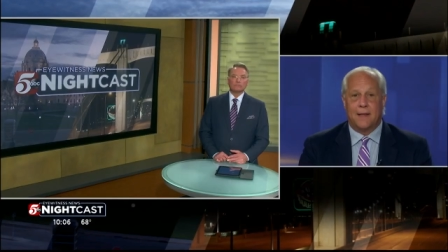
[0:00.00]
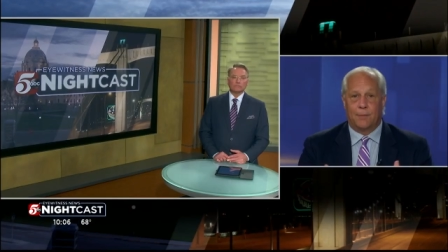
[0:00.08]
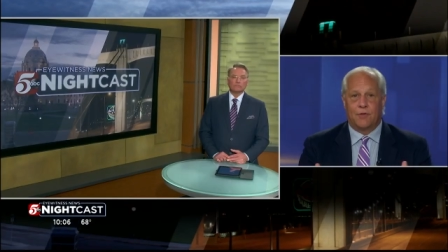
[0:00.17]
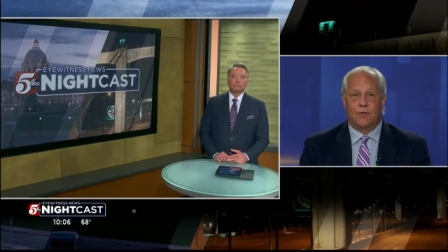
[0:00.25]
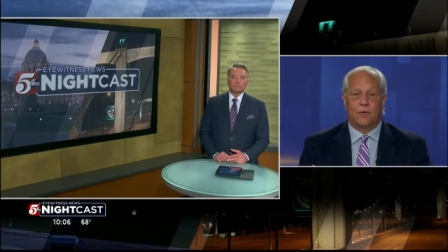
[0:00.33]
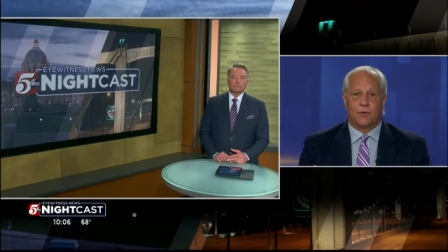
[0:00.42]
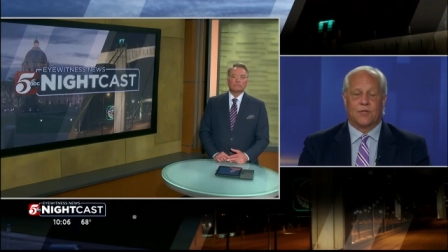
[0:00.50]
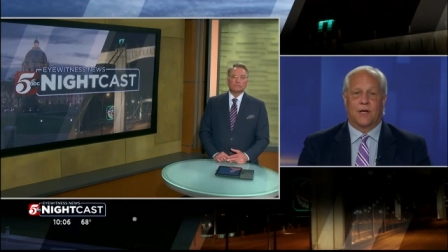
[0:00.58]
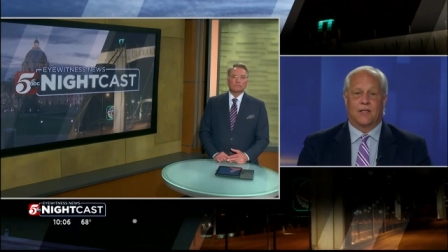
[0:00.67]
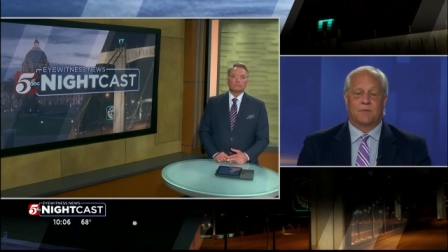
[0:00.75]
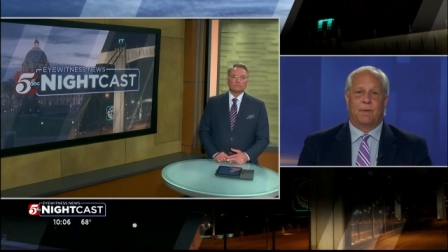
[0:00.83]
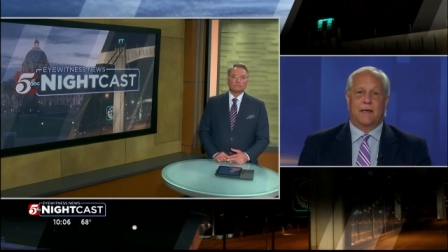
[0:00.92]
They would do those
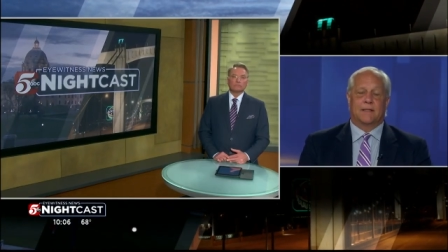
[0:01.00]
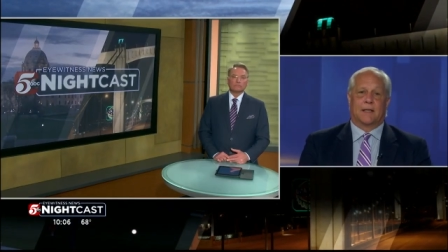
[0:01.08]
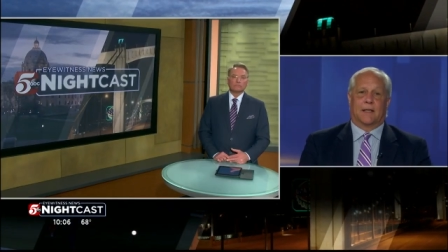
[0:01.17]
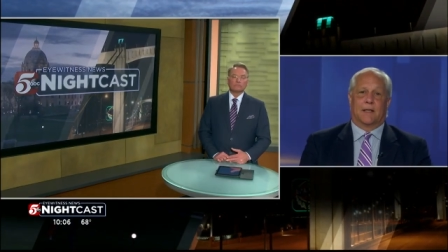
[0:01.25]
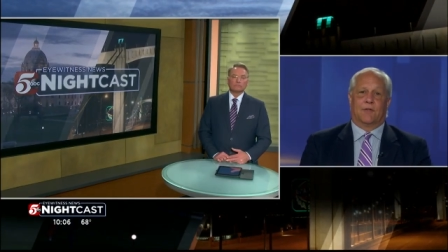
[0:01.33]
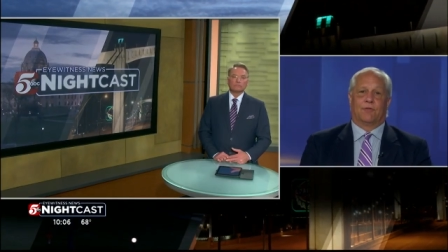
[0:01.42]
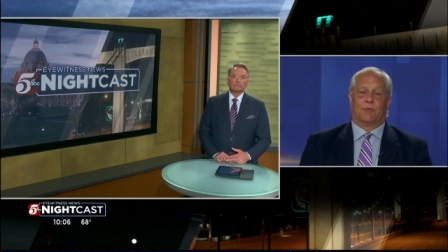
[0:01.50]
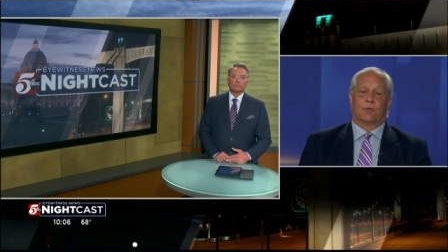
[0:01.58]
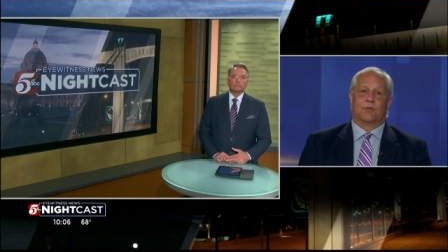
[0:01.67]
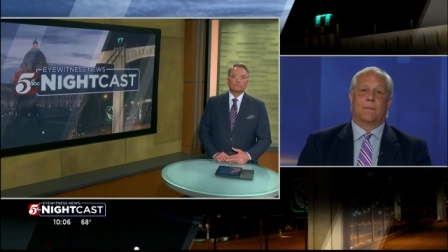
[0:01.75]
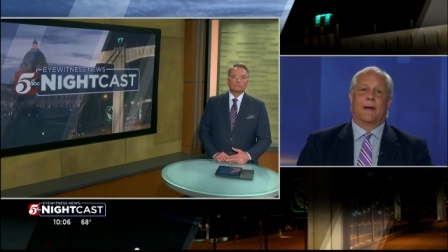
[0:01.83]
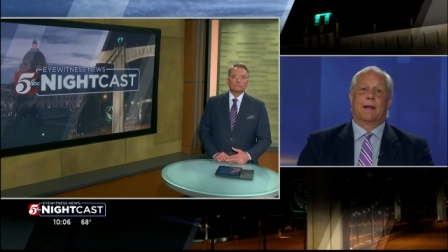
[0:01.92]
cuts basically through
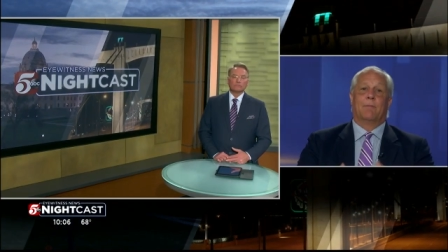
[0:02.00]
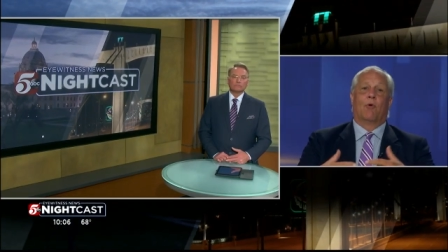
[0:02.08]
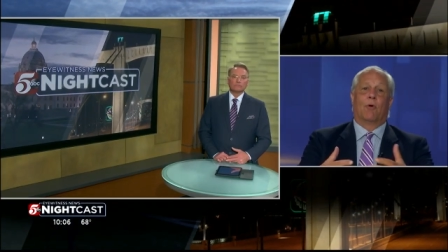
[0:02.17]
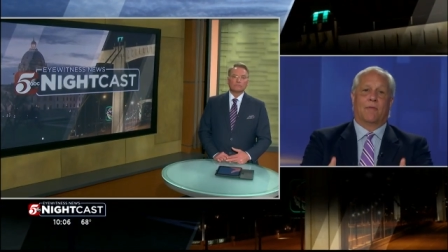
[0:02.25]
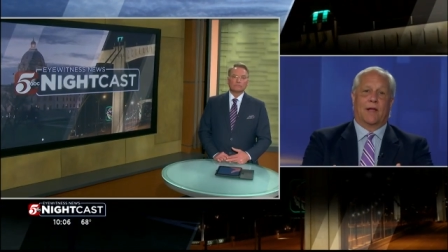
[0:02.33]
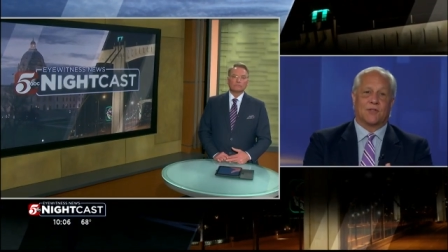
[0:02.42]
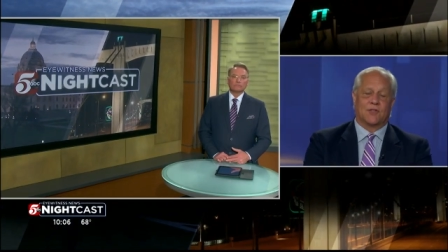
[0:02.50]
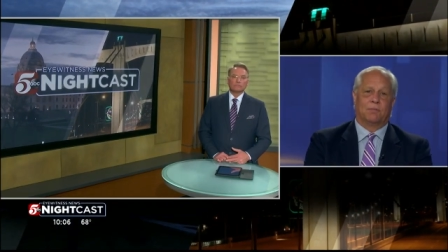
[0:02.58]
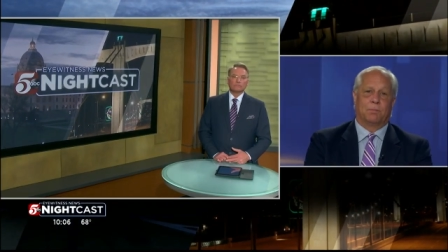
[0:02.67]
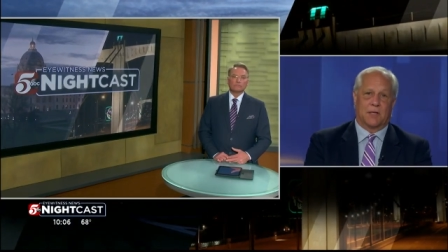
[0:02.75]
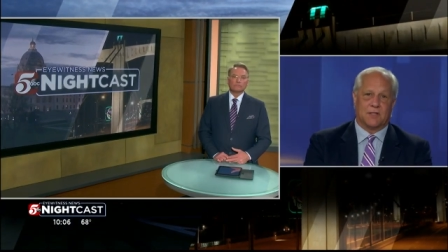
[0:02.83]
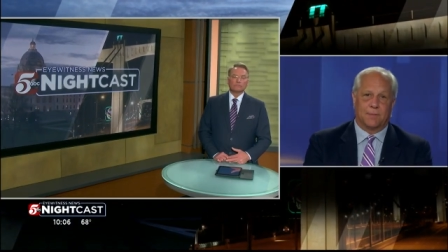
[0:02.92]
spending more of that
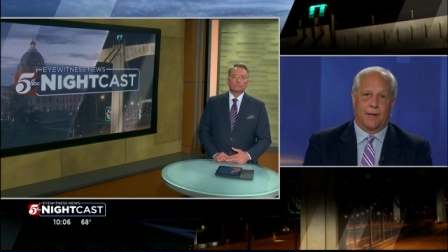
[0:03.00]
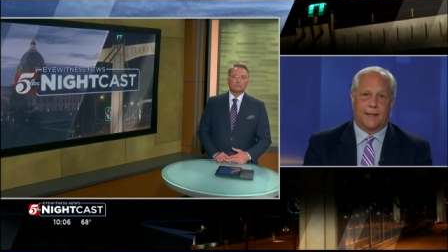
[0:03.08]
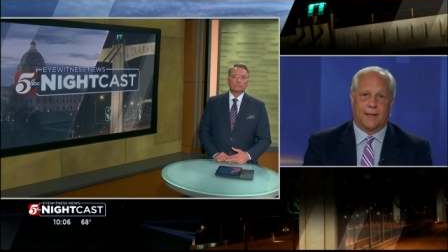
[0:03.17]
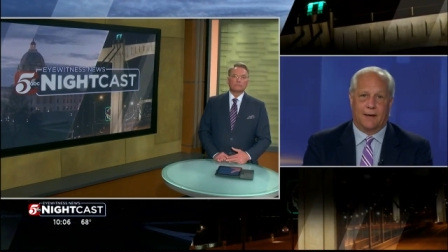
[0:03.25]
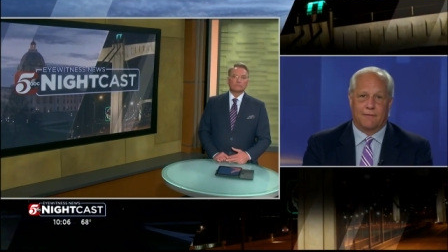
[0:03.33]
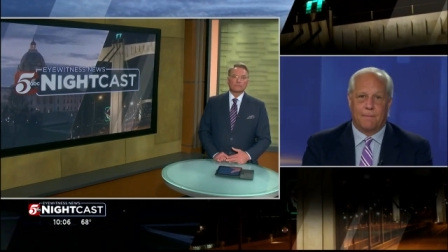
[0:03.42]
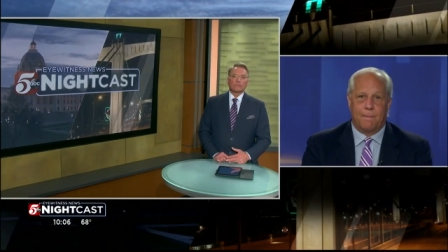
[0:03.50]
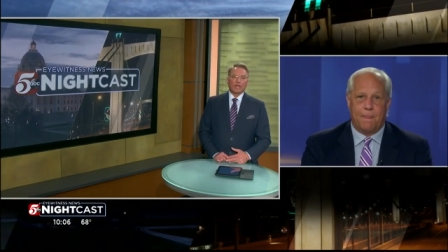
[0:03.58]
surplus money, Kev.